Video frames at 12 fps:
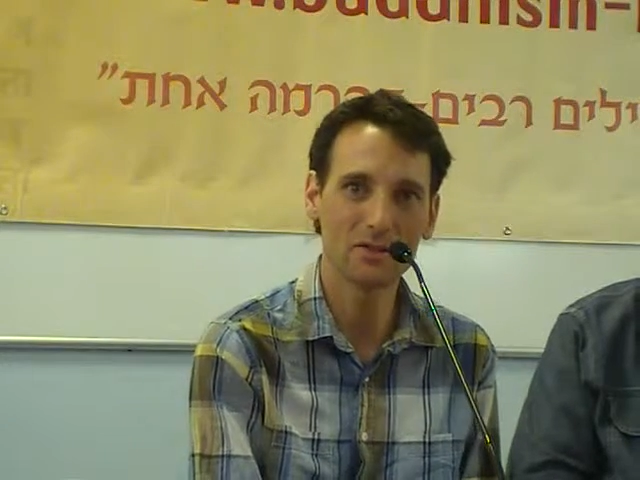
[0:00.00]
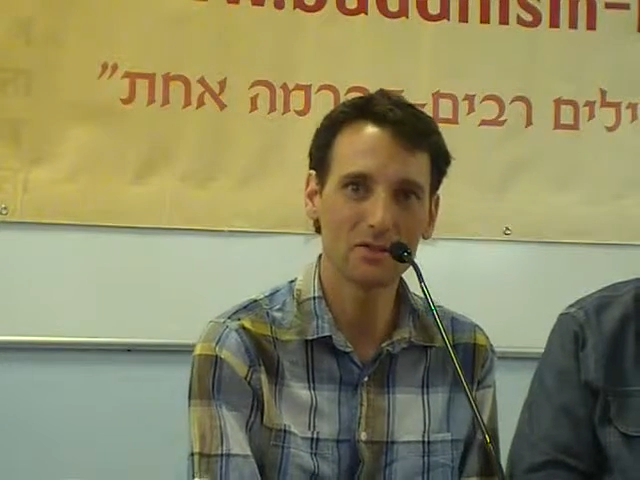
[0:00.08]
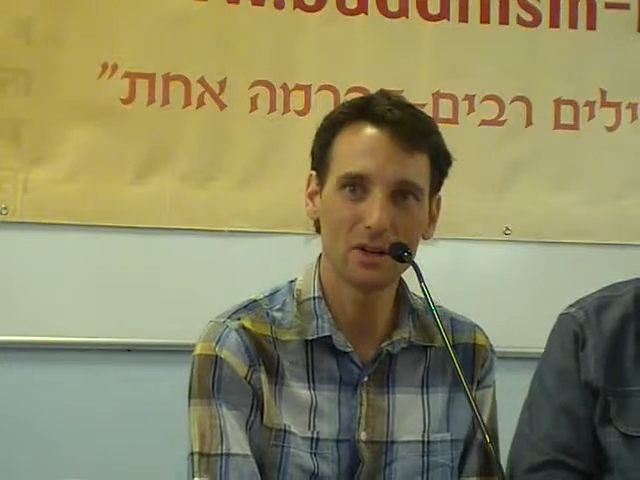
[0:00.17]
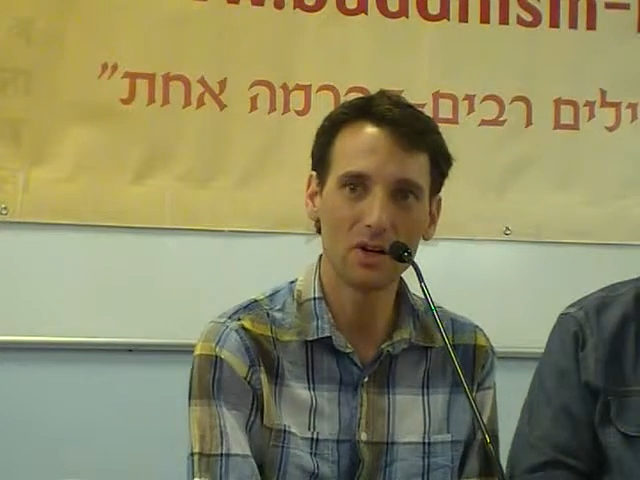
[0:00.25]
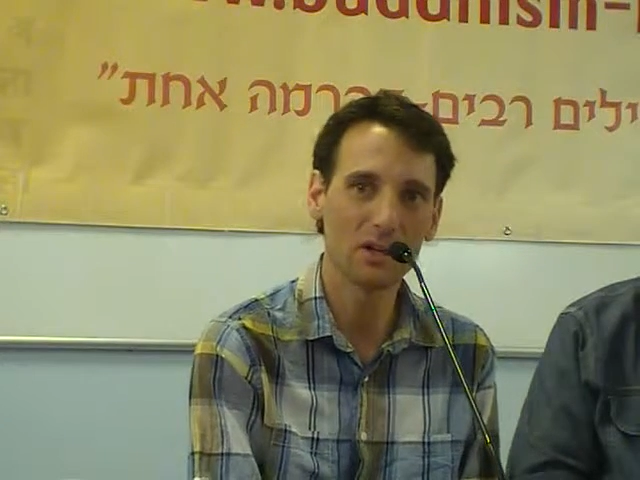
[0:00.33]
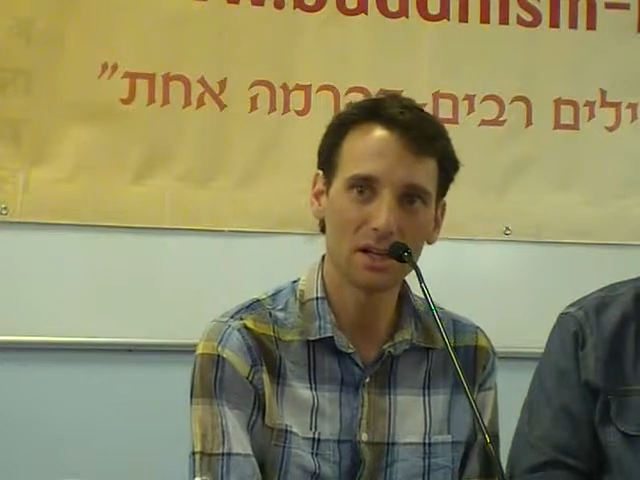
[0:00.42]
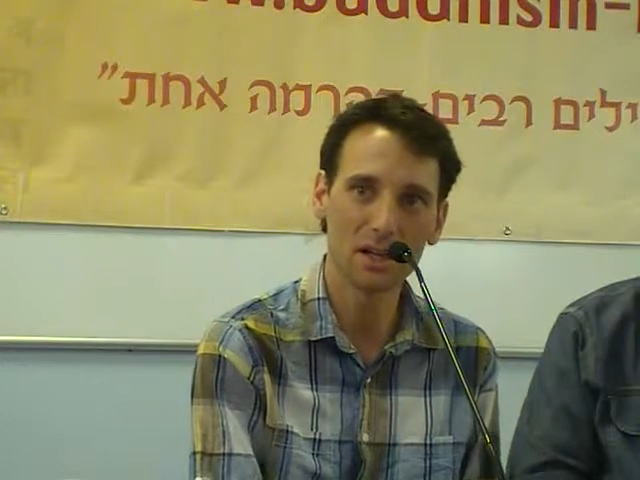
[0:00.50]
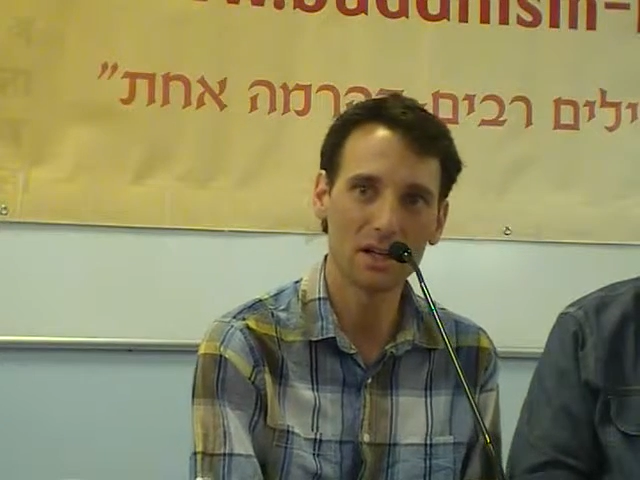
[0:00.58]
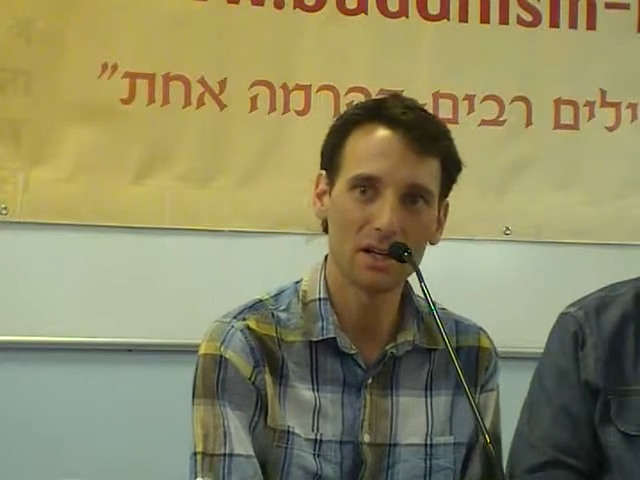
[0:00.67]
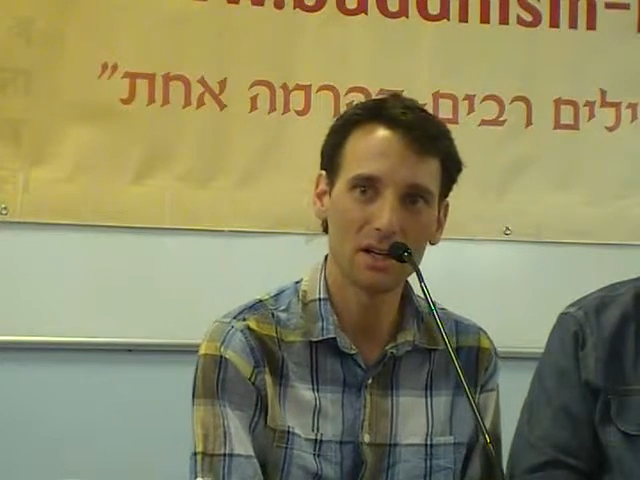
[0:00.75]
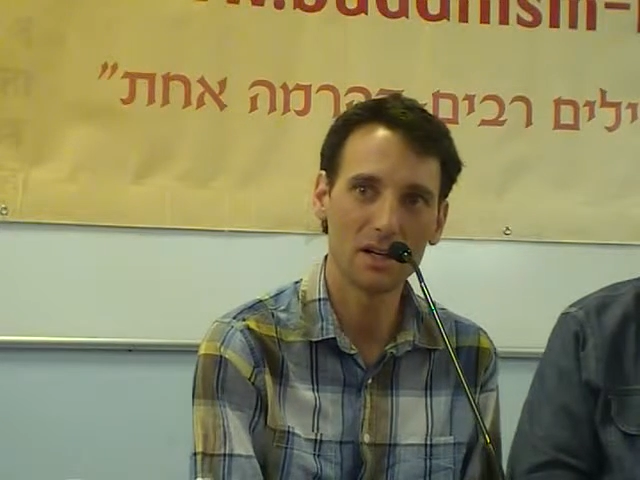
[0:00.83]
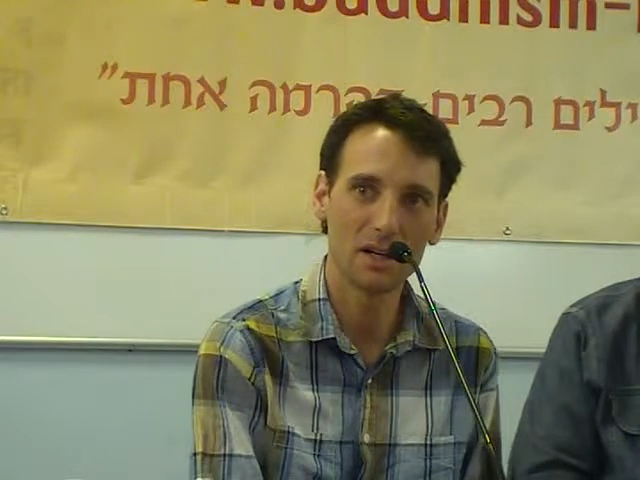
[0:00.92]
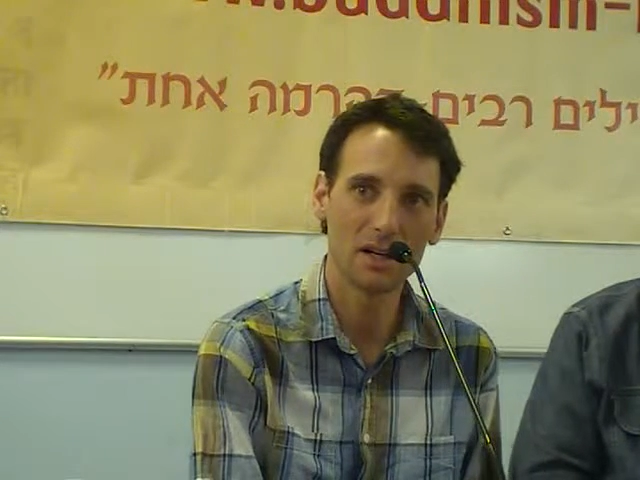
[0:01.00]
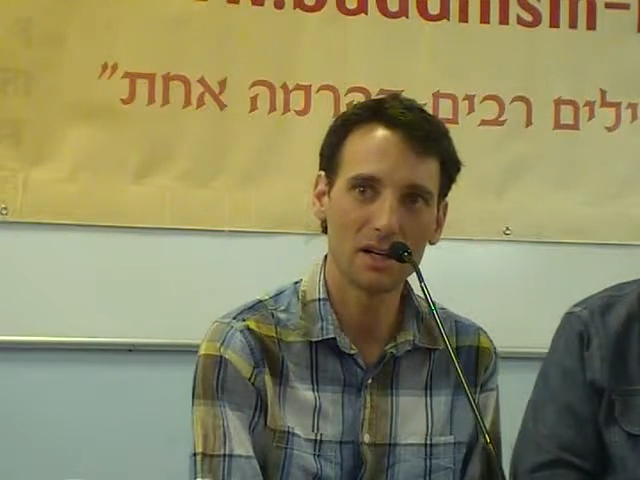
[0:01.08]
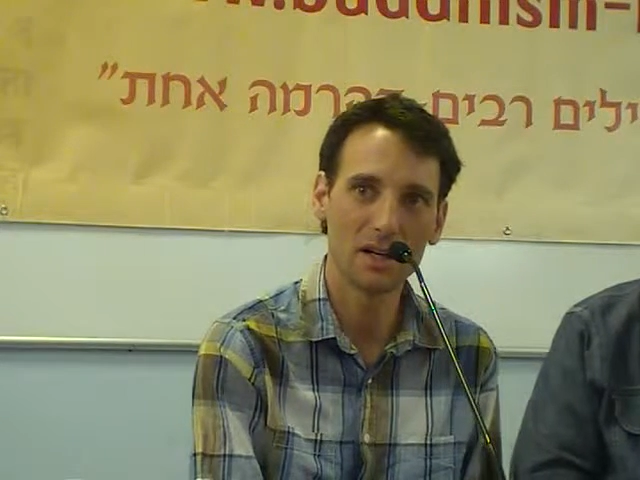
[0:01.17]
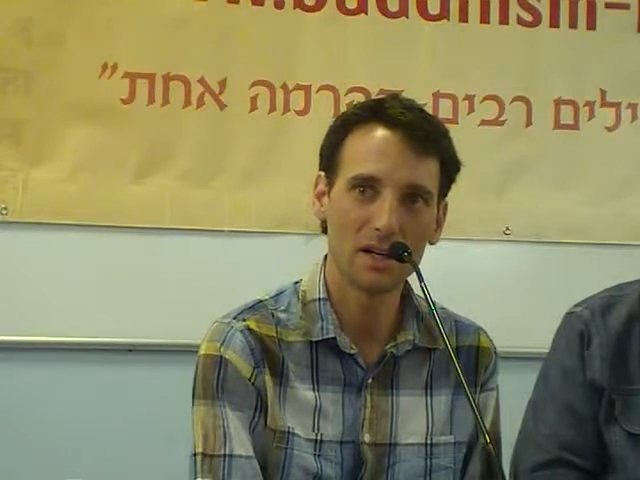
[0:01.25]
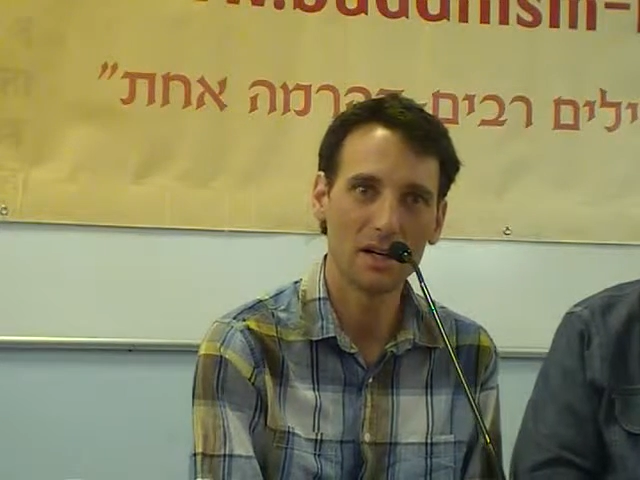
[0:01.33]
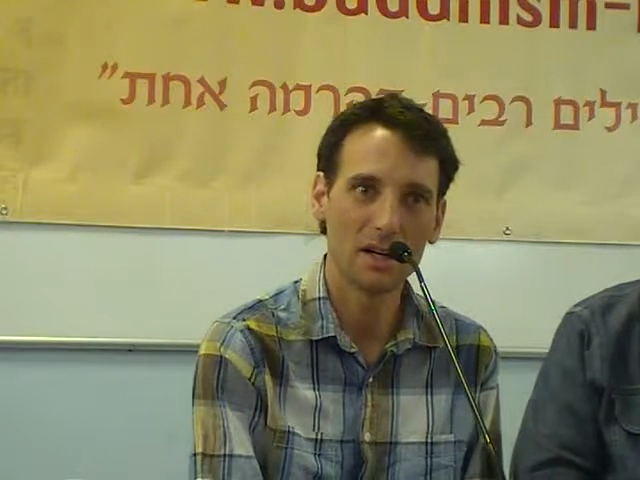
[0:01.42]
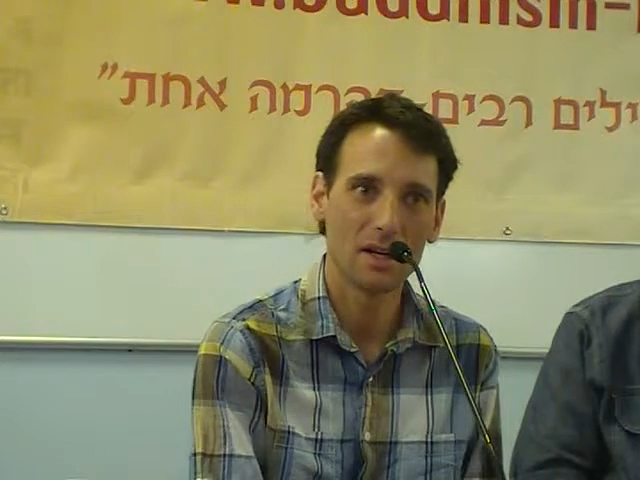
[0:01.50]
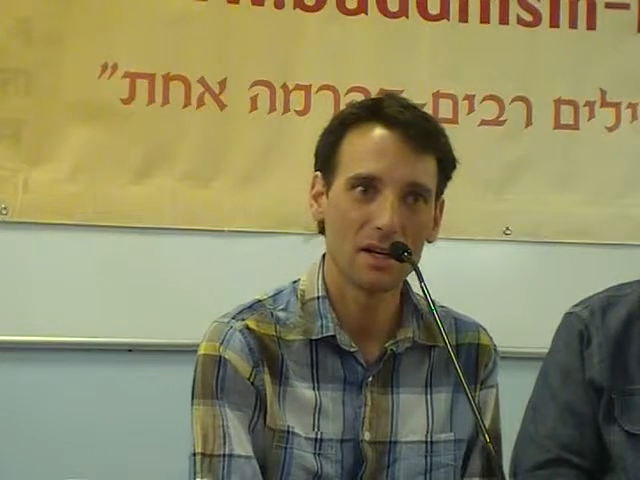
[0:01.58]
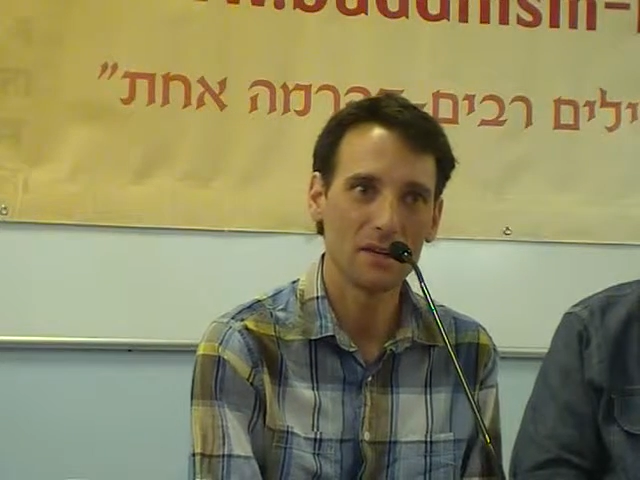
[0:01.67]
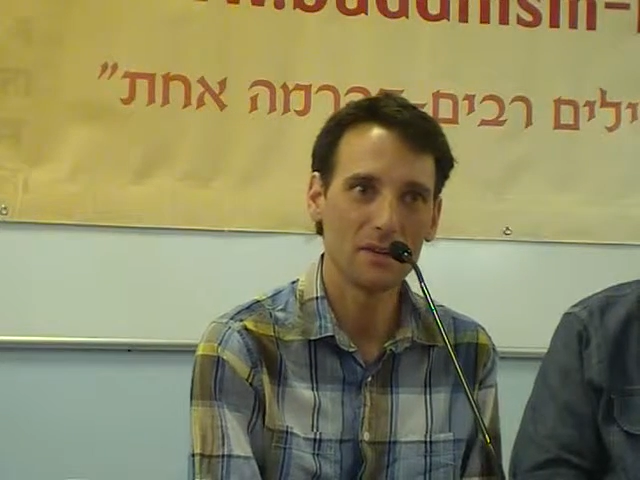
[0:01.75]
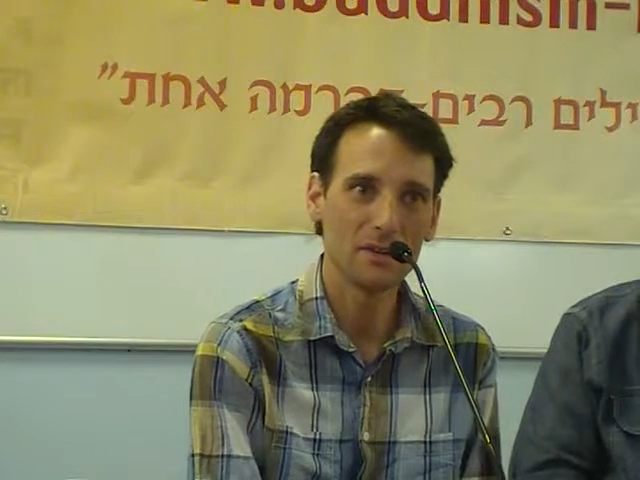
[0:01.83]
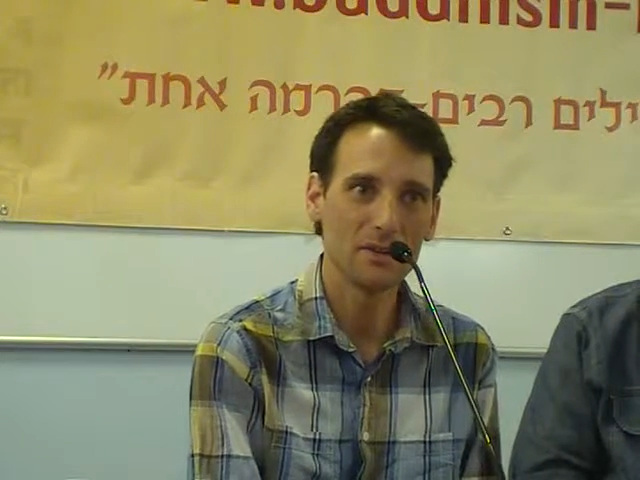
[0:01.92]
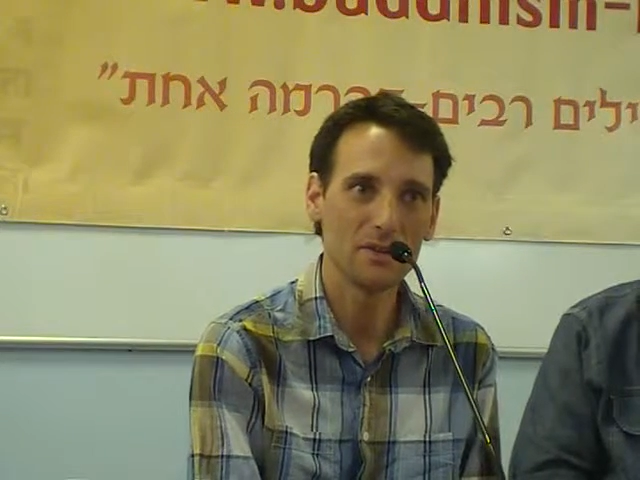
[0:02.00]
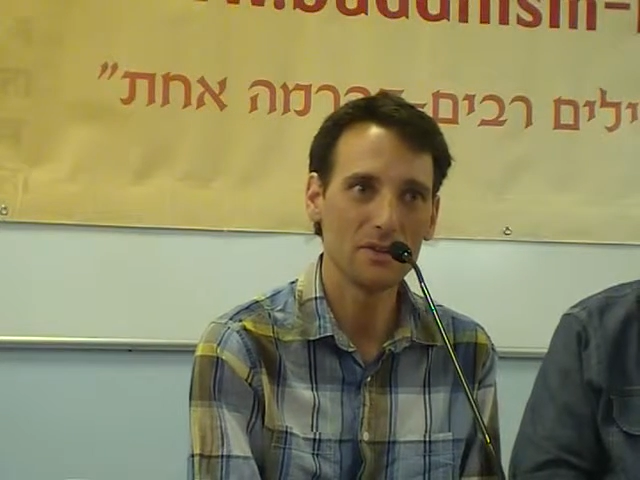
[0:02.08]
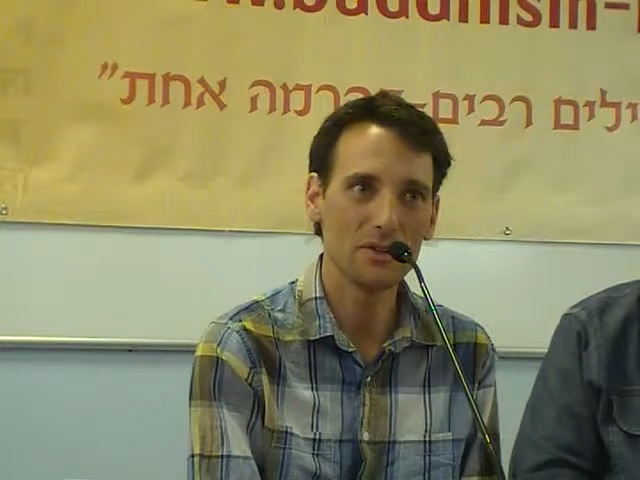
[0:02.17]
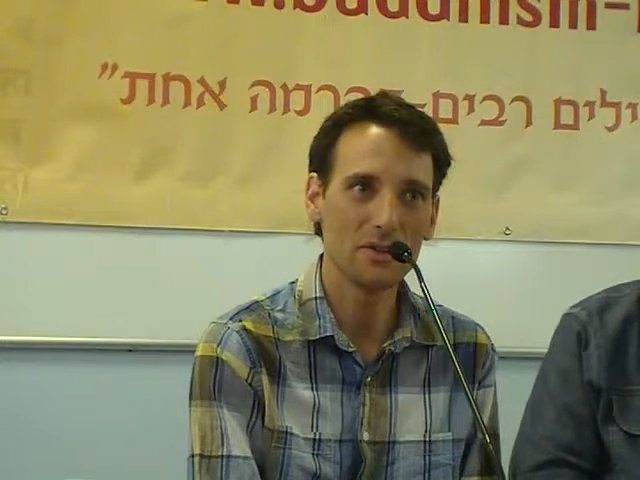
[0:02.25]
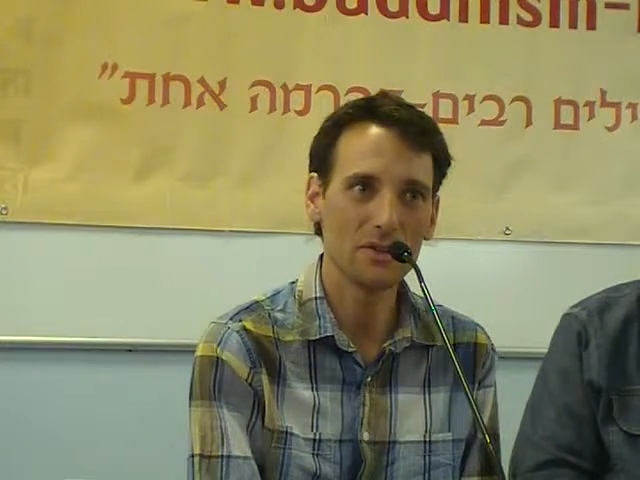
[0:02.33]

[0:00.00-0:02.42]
crawling that,